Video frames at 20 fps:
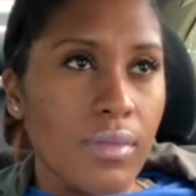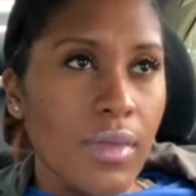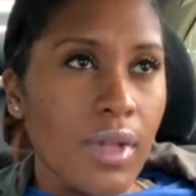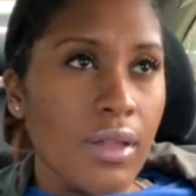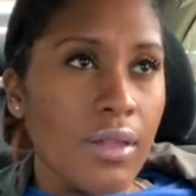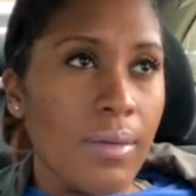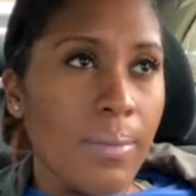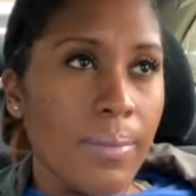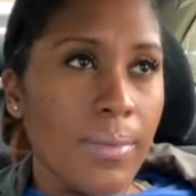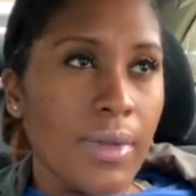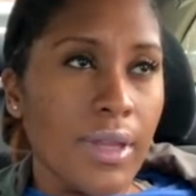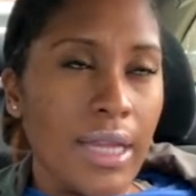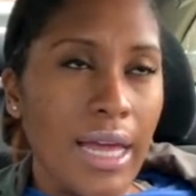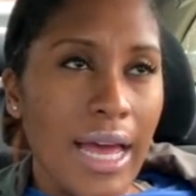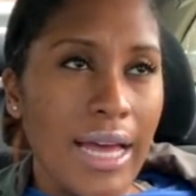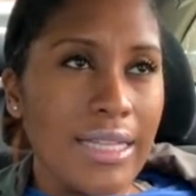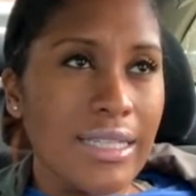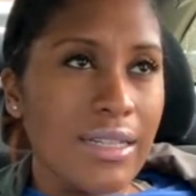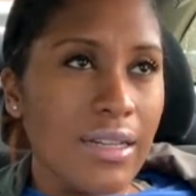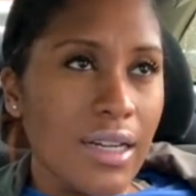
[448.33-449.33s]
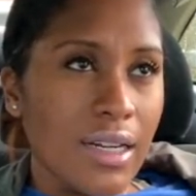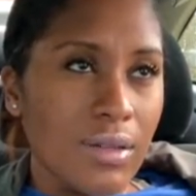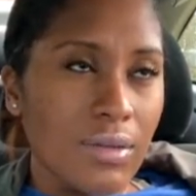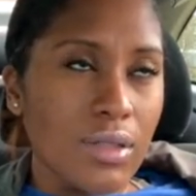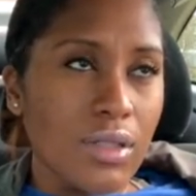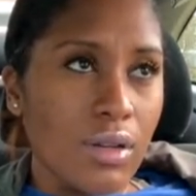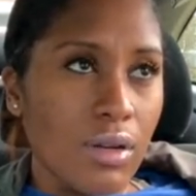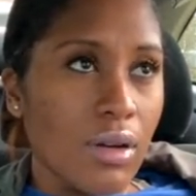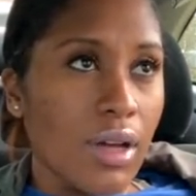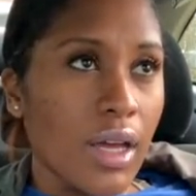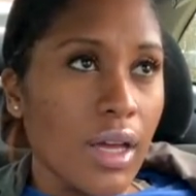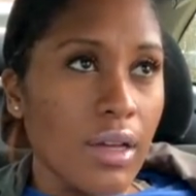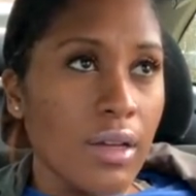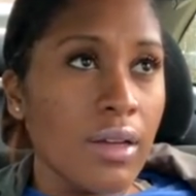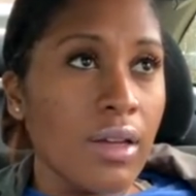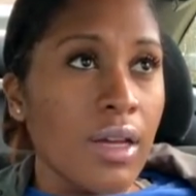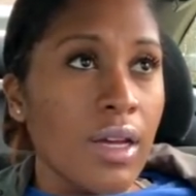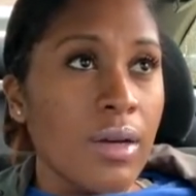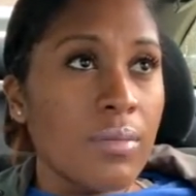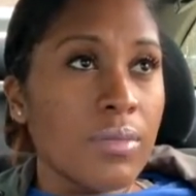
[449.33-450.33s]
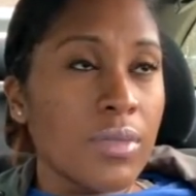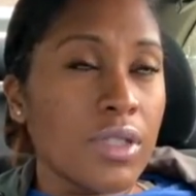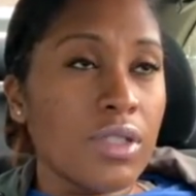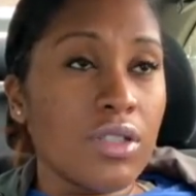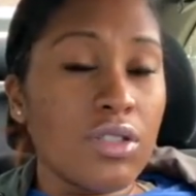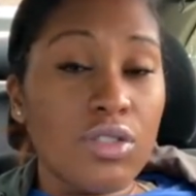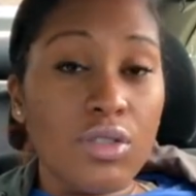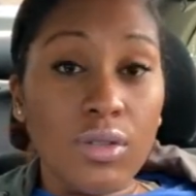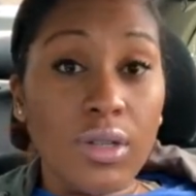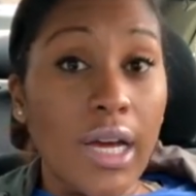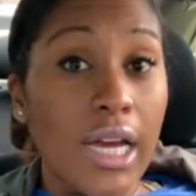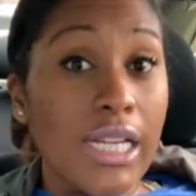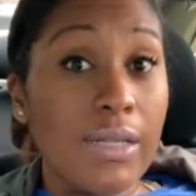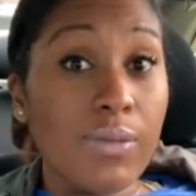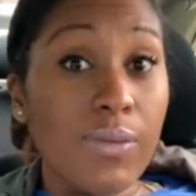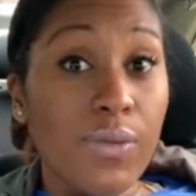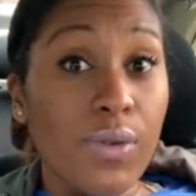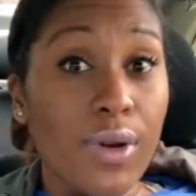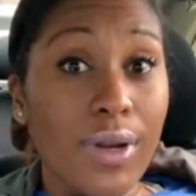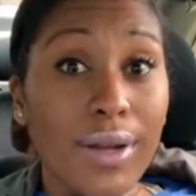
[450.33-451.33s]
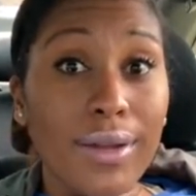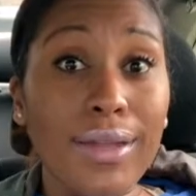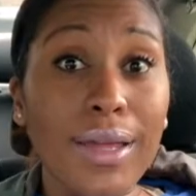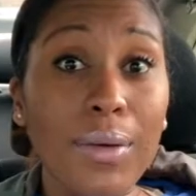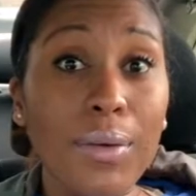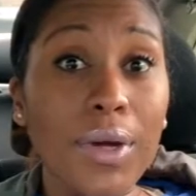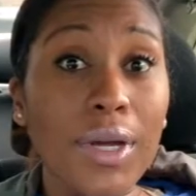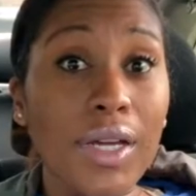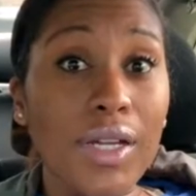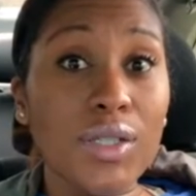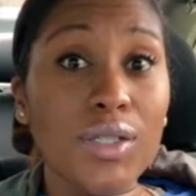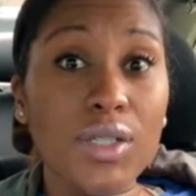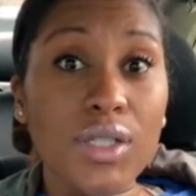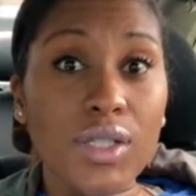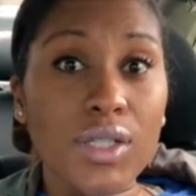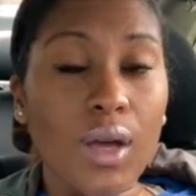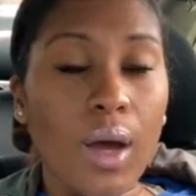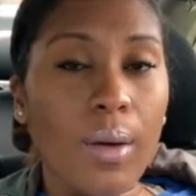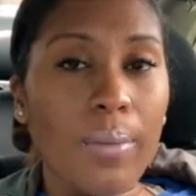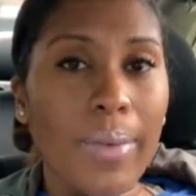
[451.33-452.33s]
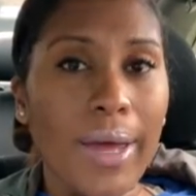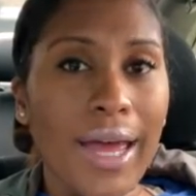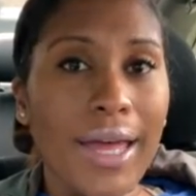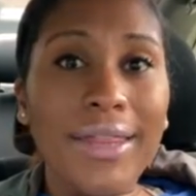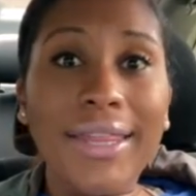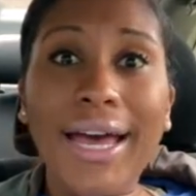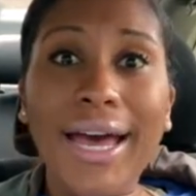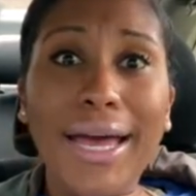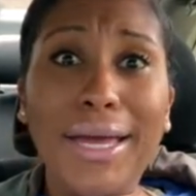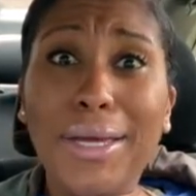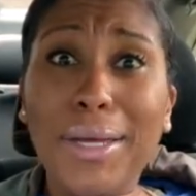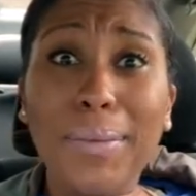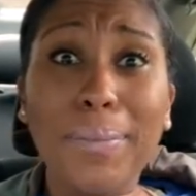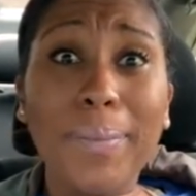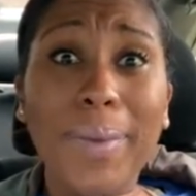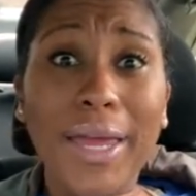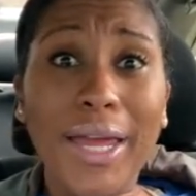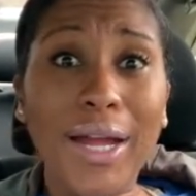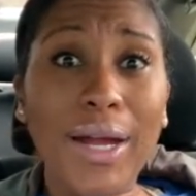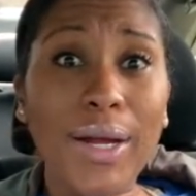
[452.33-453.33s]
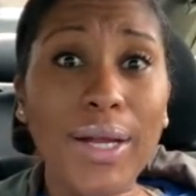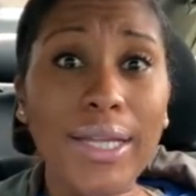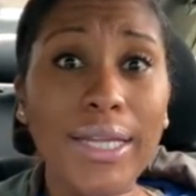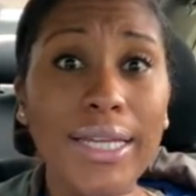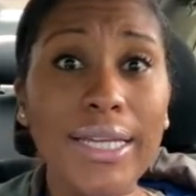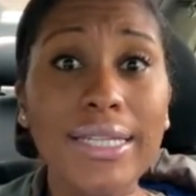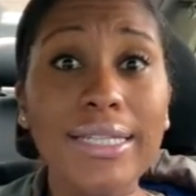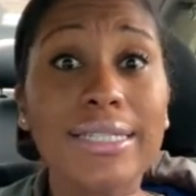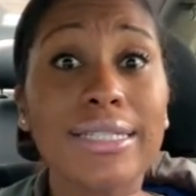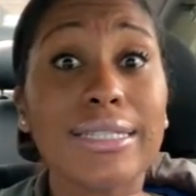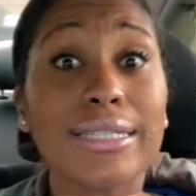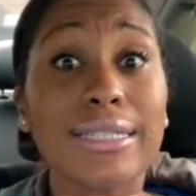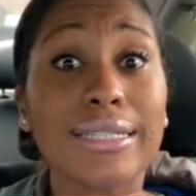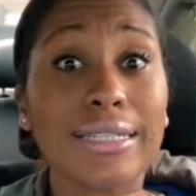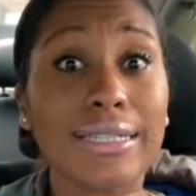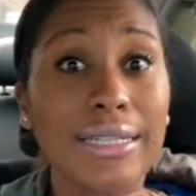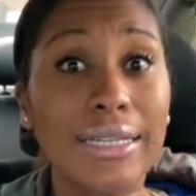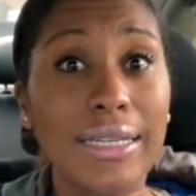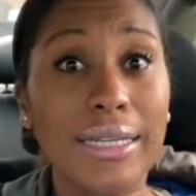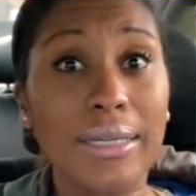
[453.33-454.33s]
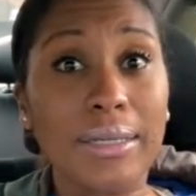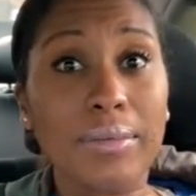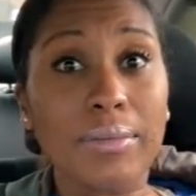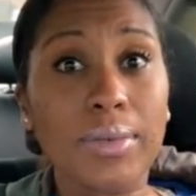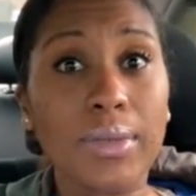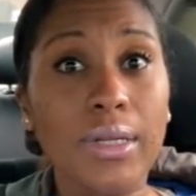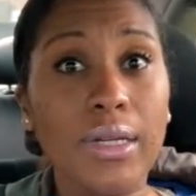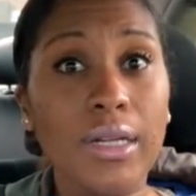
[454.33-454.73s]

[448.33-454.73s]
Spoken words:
The last night was okay, but the 2 nights before that, they were itching so bad that I could barely sleep.